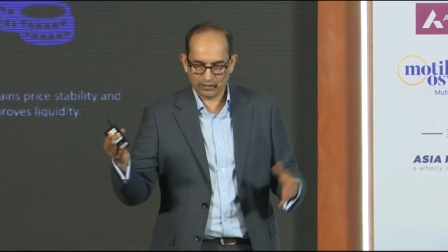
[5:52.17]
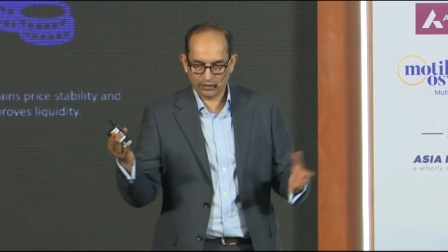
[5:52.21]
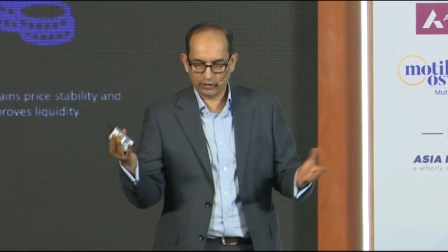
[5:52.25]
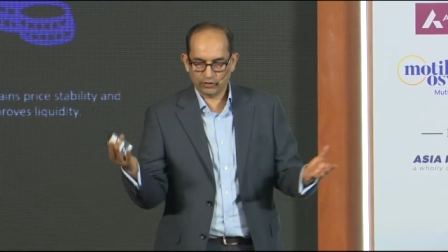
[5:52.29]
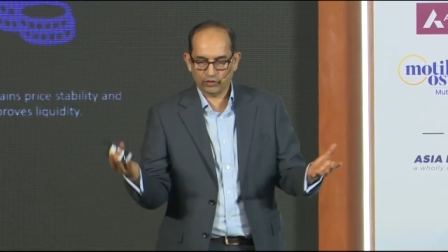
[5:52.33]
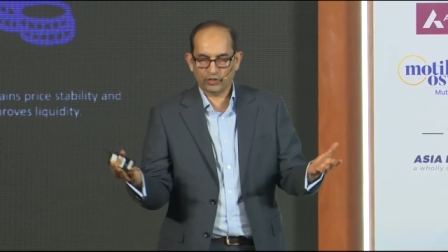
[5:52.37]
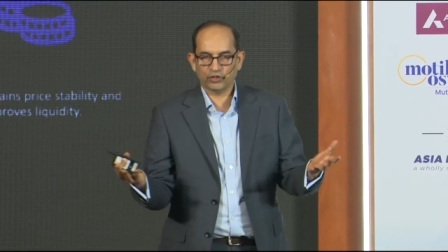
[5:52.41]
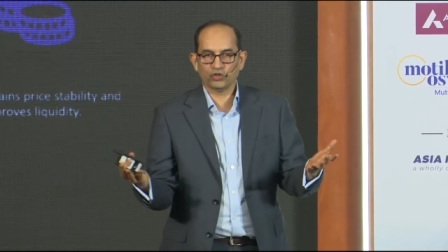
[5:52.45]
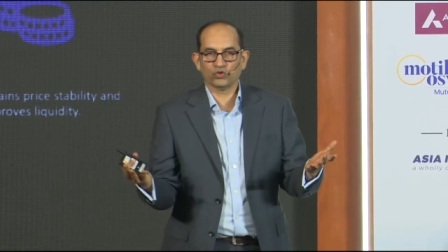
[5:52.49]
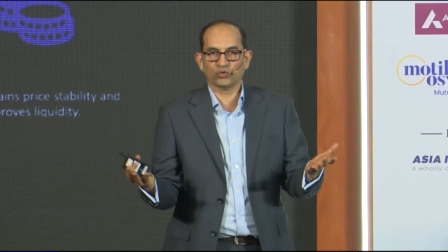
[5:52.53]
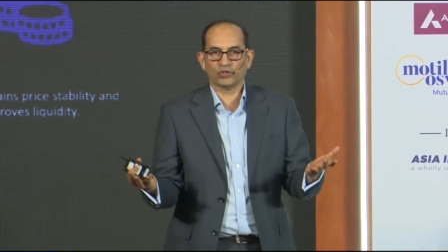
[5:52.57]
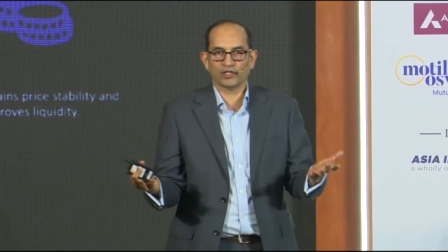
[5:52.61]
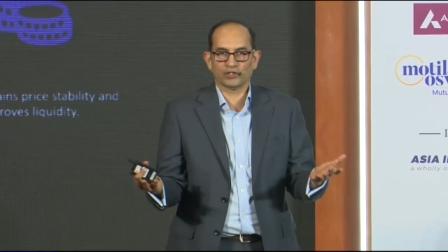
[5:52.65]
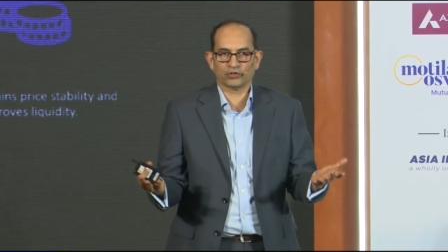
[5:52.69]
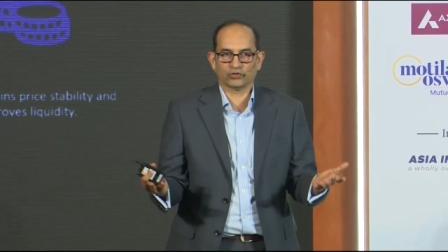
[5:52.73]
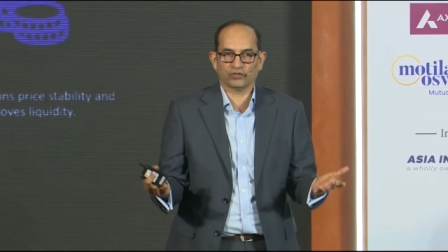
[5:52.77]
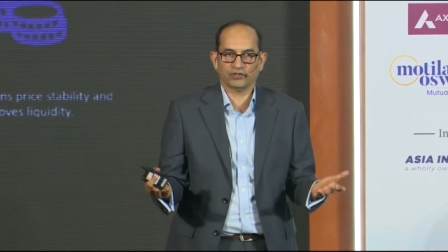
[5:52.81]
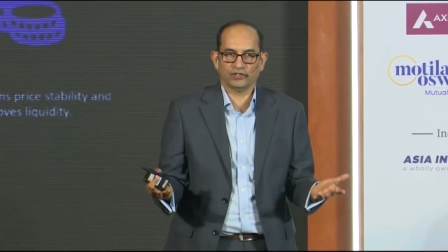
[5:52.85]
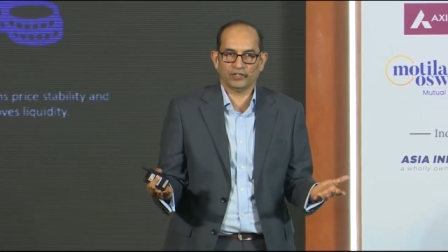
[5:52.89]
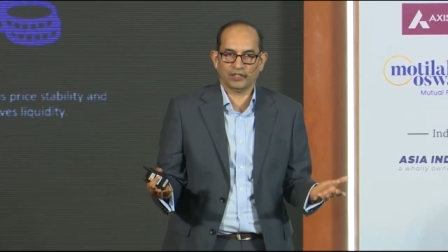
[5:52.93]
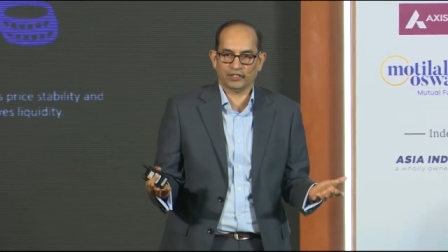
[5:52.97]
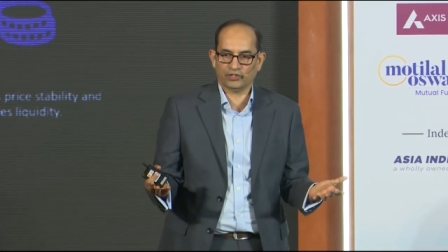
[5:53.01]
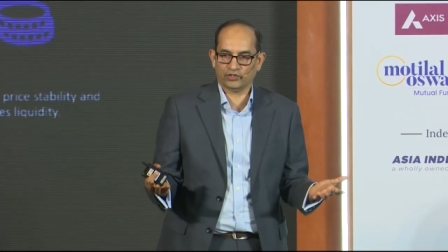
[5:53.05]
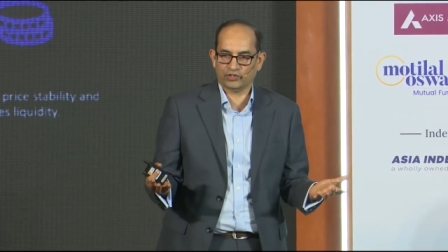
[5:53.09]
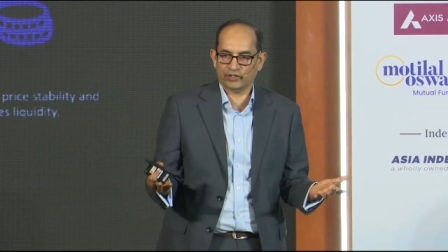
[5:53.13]
units on the
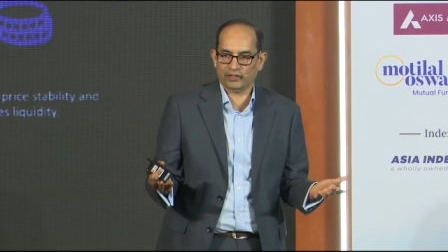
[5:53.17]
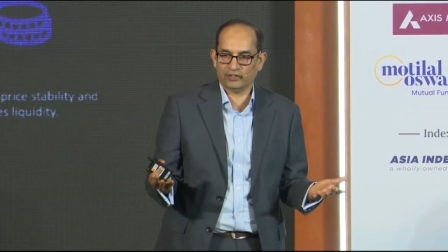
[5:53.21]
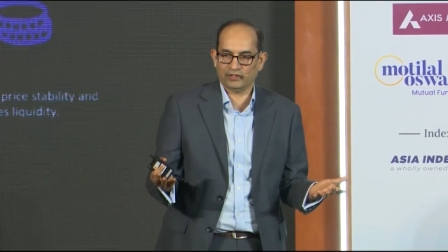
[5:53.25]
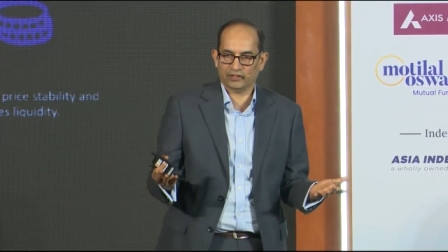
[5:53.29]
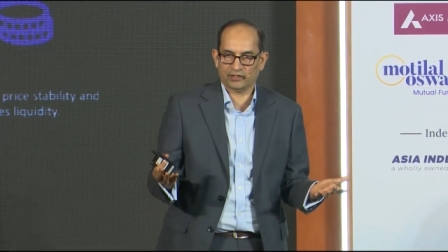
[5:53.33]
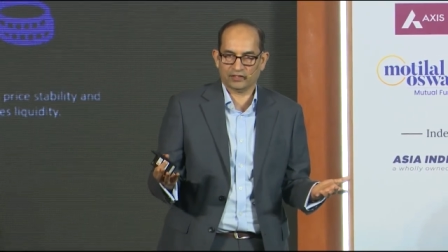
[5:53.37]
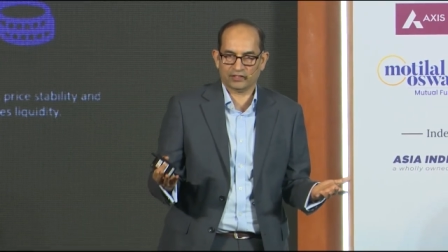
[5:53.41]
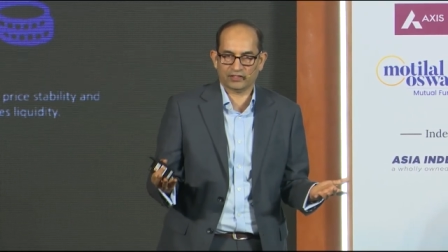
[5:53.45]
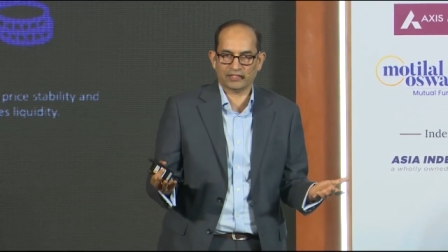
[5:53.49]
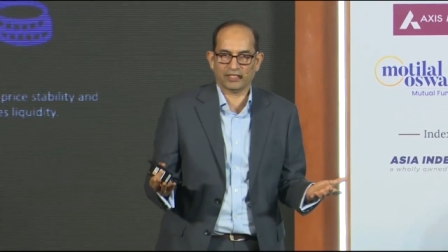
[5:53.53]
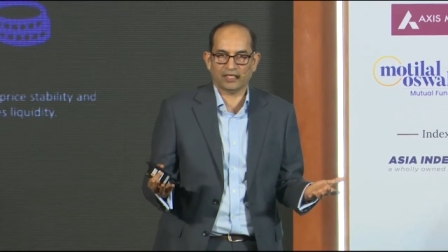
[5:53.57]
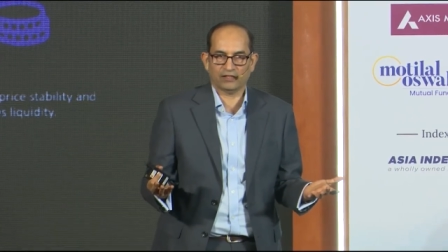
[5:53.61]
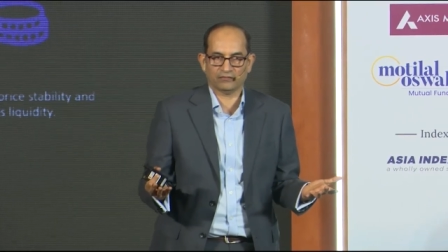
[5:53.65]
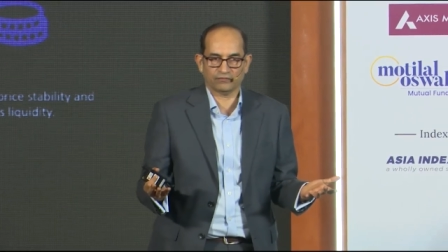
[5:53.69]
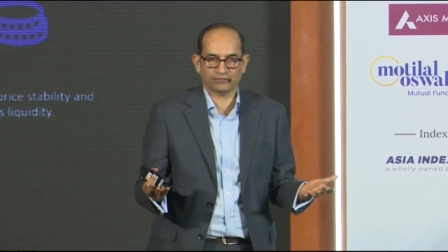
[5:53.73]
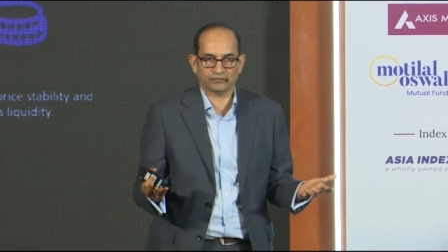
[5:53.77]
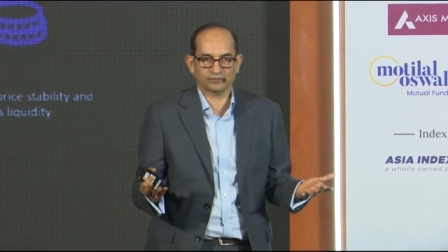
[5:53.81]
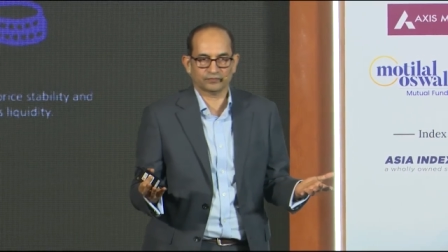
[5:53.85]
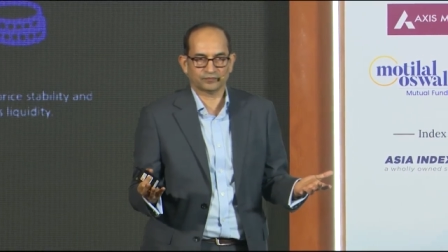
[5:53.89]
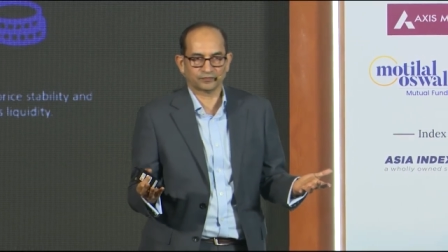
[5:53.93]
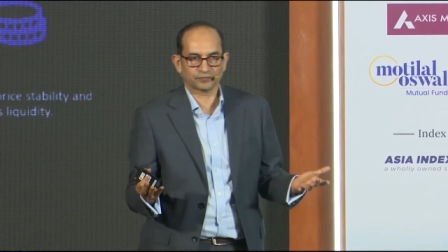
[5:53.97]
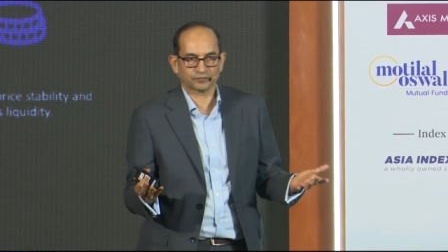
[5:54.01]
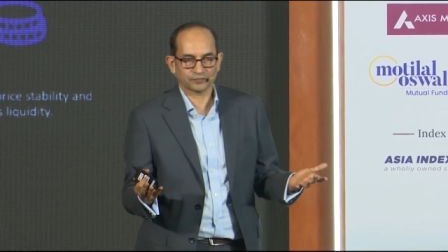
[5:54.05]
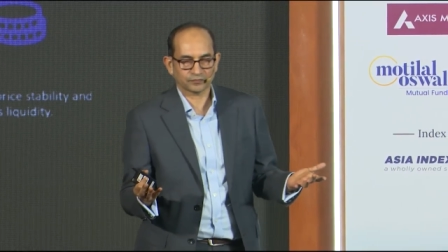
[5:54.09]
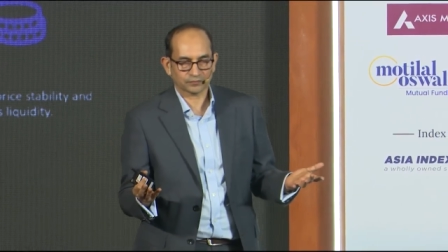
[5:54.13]
exchange itself.
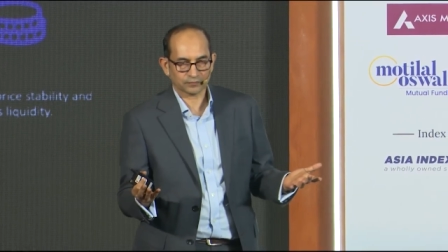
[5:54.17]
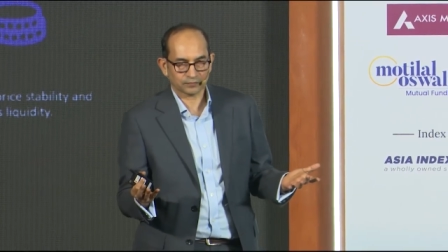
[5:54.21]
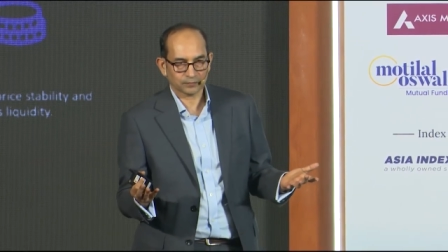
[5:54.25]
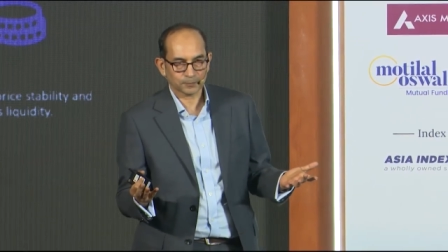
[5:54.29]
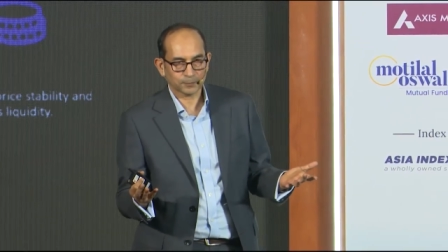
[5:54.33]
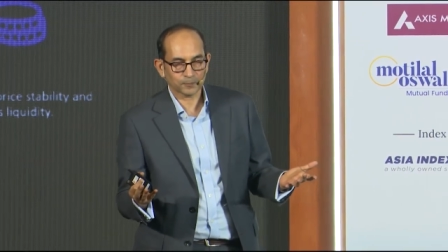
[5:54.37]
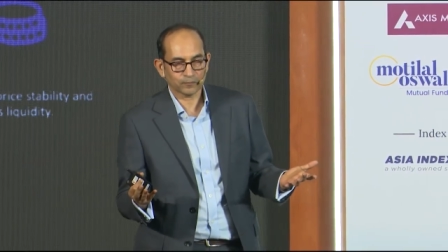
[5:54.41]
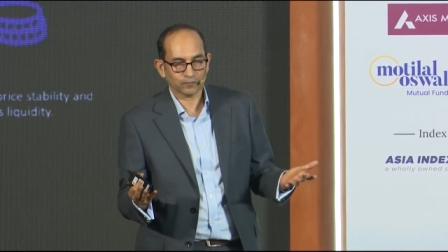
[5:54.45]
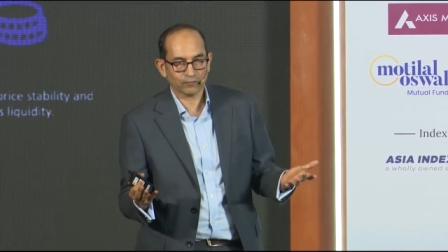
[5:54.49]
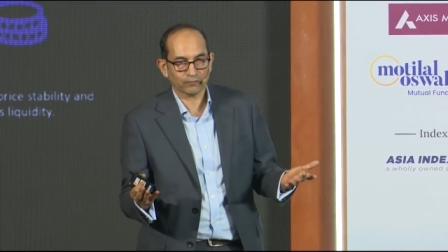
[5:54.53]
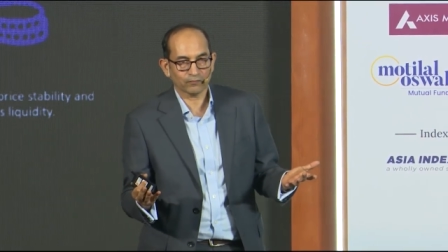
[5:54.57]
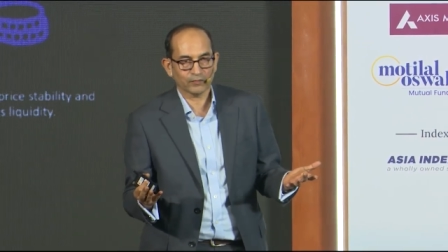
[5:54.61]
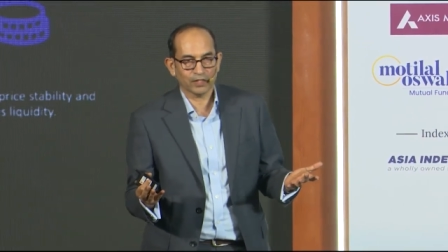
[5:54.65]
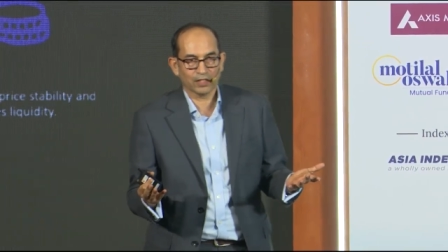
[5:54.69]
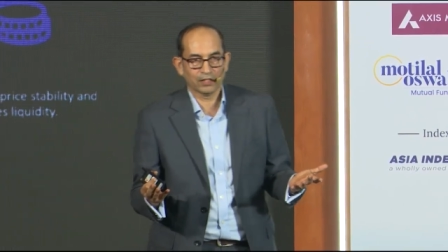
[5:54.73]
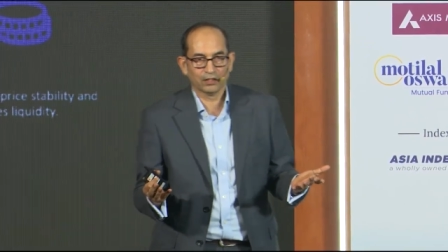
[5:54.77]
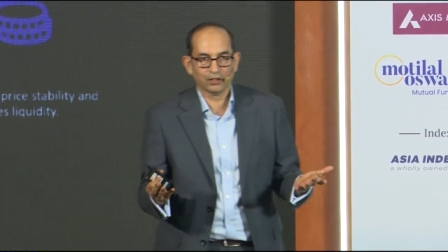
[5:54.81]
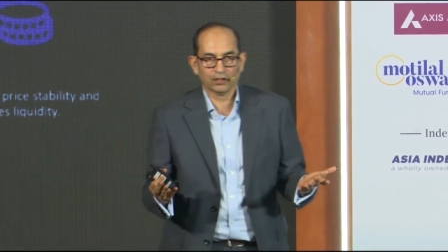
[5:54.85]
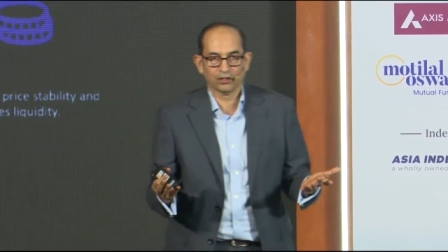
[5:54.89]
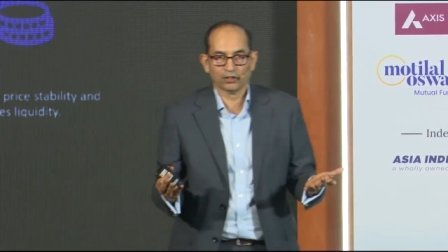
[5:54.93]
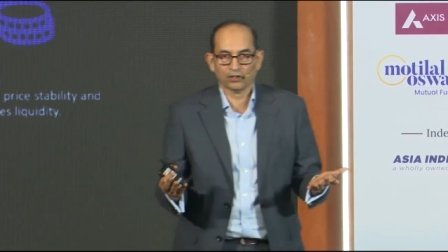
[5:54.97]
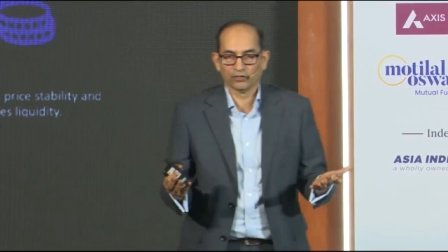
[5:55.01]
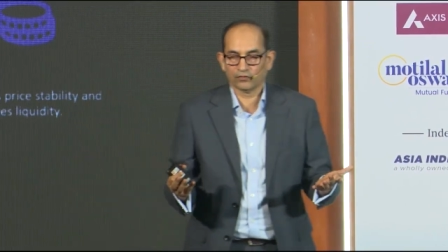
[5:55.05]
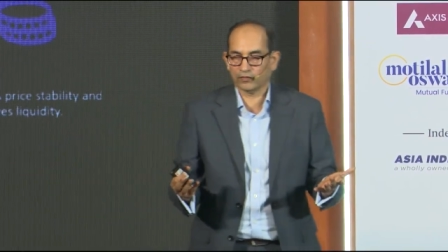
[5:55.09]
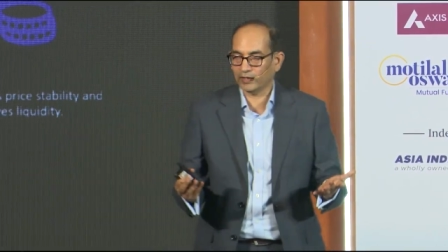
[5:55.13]

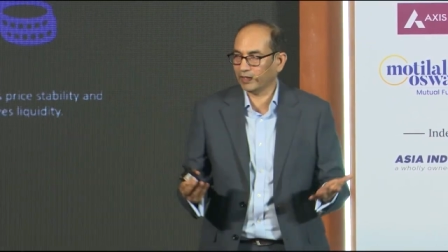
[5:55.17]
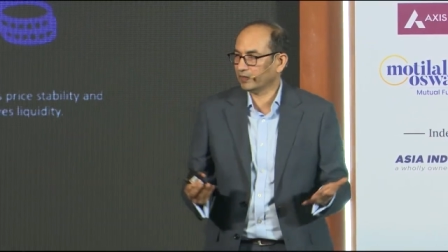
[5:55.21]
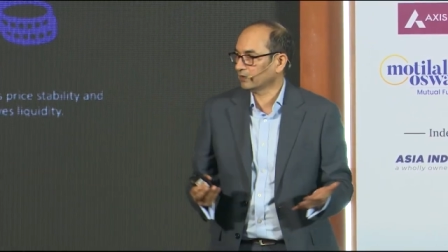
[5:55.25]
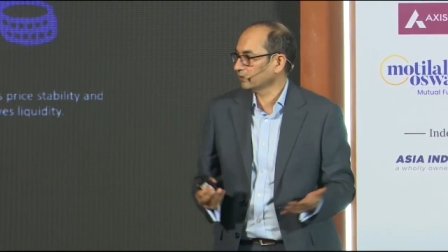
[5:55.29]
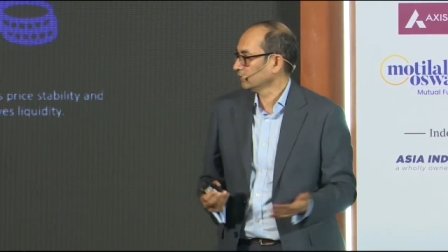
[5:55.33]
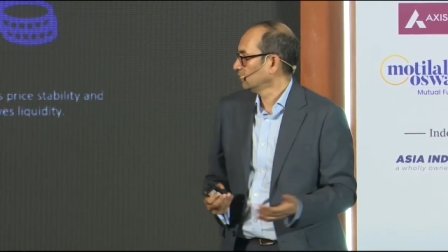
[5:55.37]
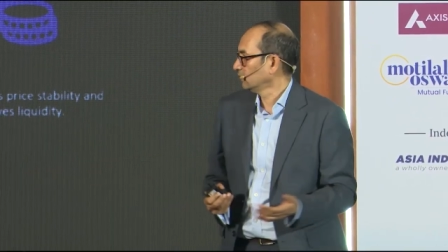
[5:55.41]
Right?